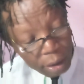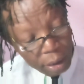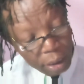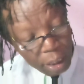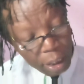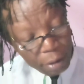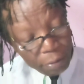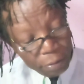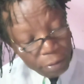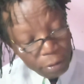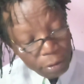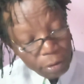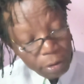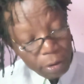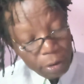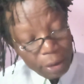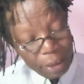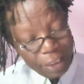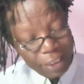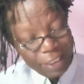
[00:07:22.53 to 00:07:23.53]
A
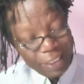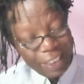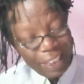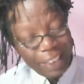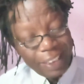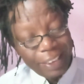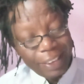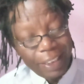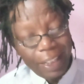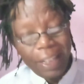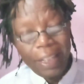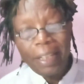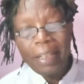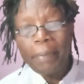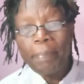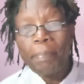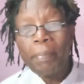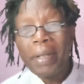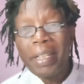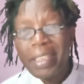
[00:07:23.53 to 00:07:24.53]
photon is a tiny
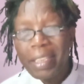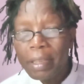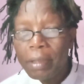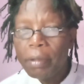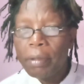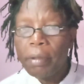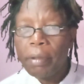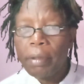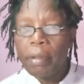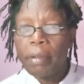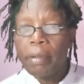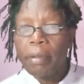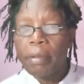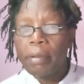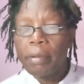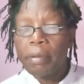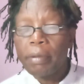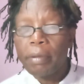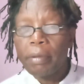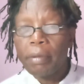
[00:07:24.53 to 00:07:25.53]
particle.
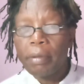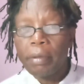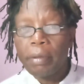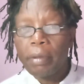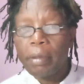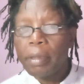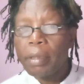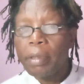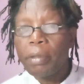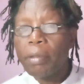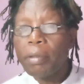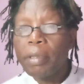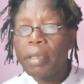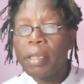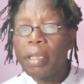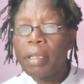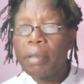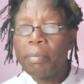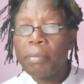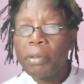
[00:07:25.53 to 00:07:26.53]
Don't
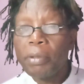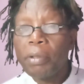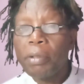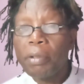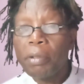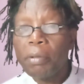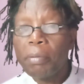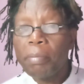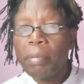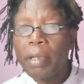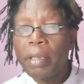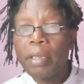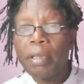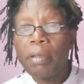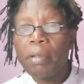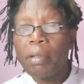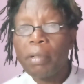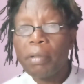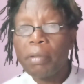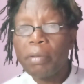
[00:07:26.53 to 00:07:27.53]
tell me you don't know
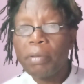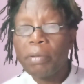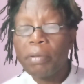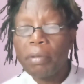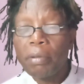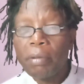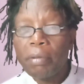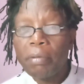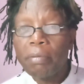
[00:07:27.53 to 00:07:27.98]
particle also.